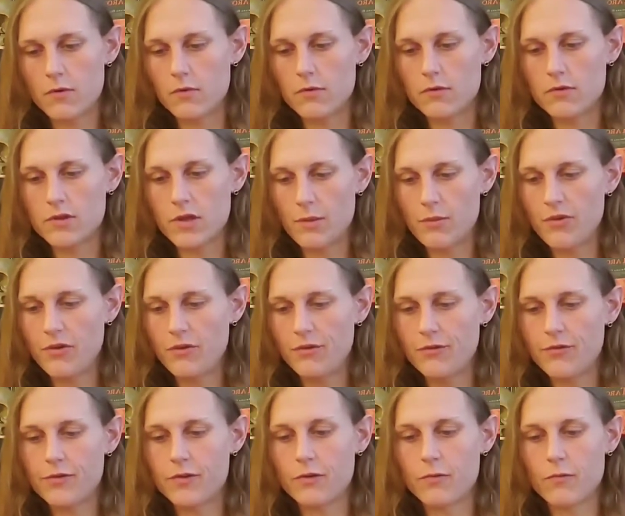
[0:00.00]
Some
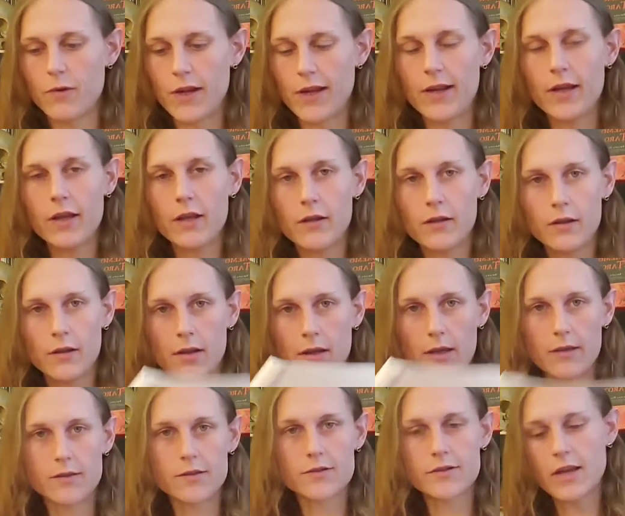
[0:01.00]
of the reading
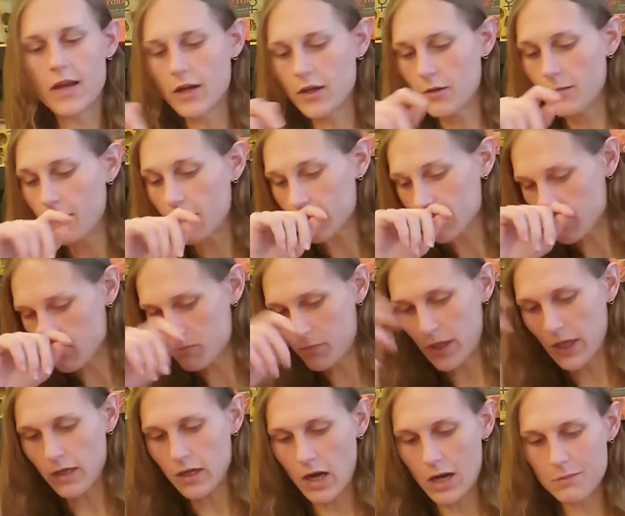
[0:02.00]
in this document is a
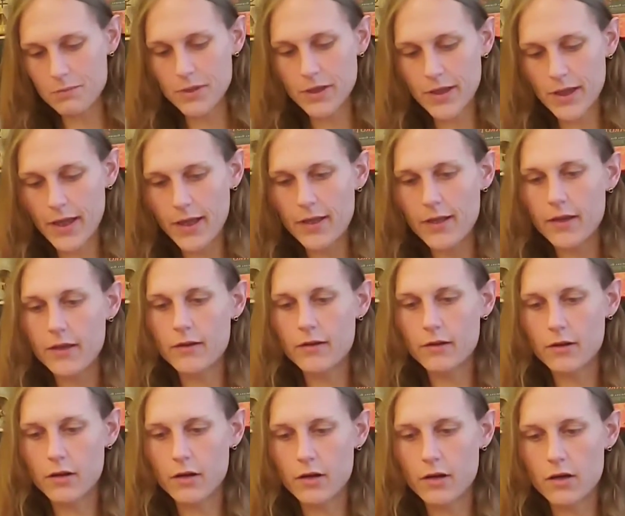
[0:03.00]
bit complicated.
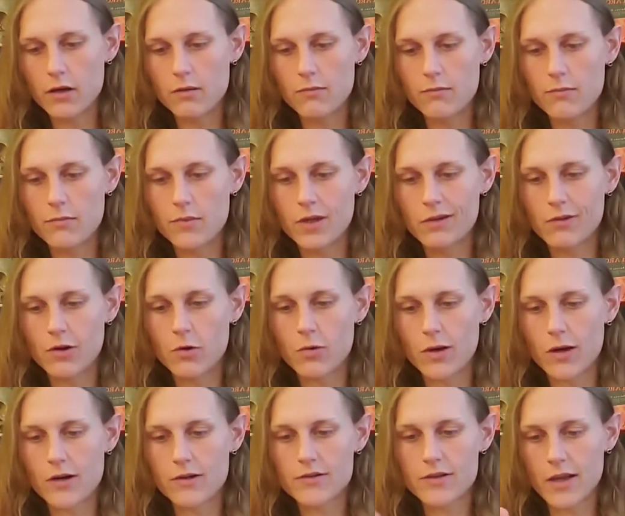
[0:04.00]
It
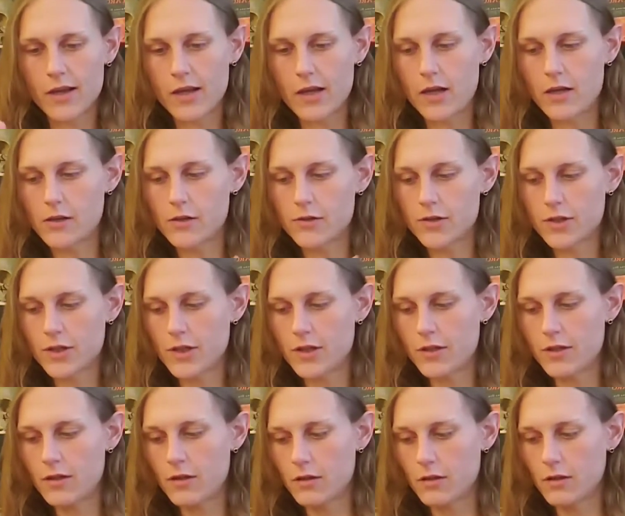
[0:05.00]
requires
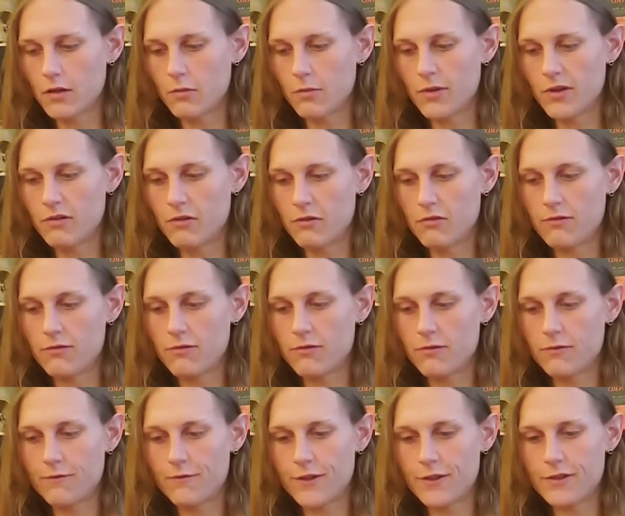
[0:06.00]
psychology, a little bit of
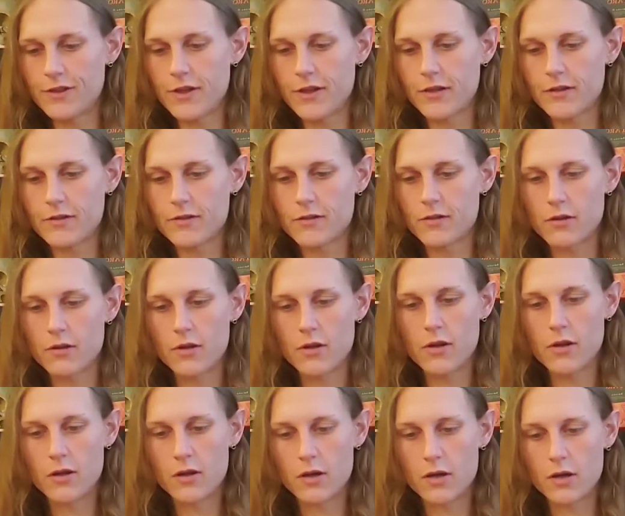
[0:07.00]
physics,
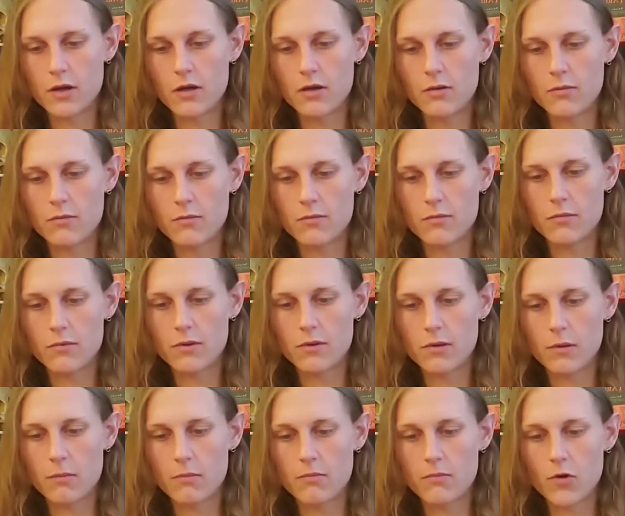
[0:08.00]

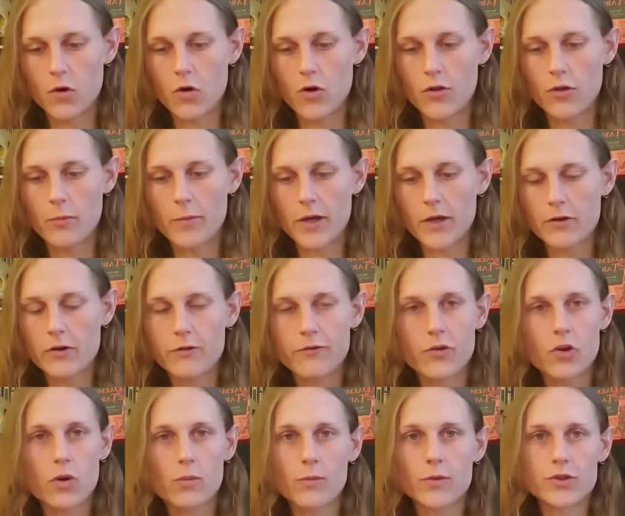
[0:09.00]
and all the better if
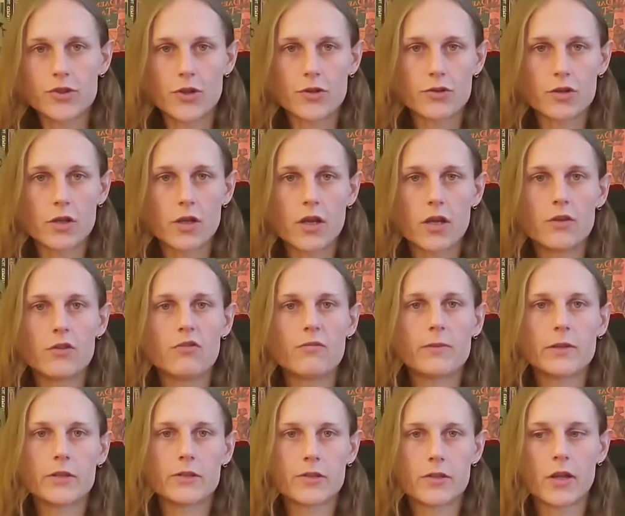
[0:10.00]
you're a magician and you've
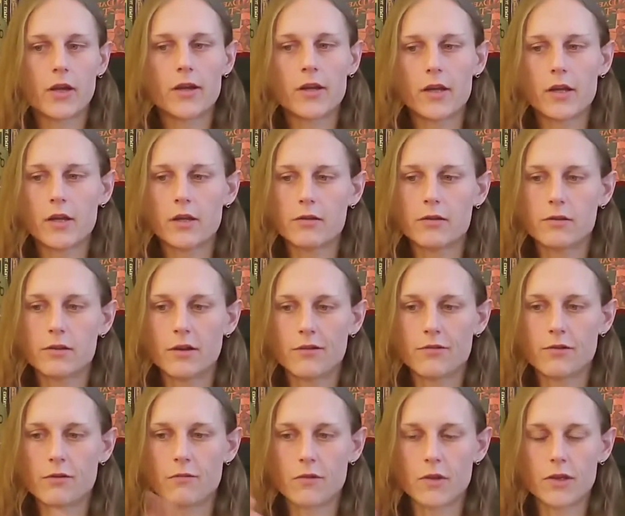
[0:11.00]
been studying
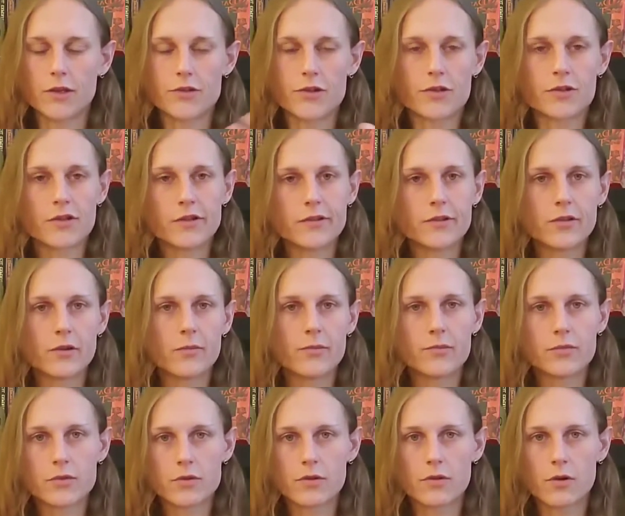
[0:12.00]
different religious
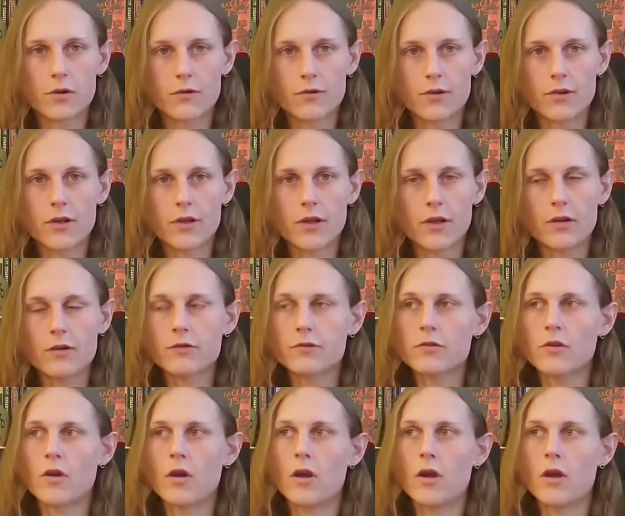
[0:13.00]
systems over the years.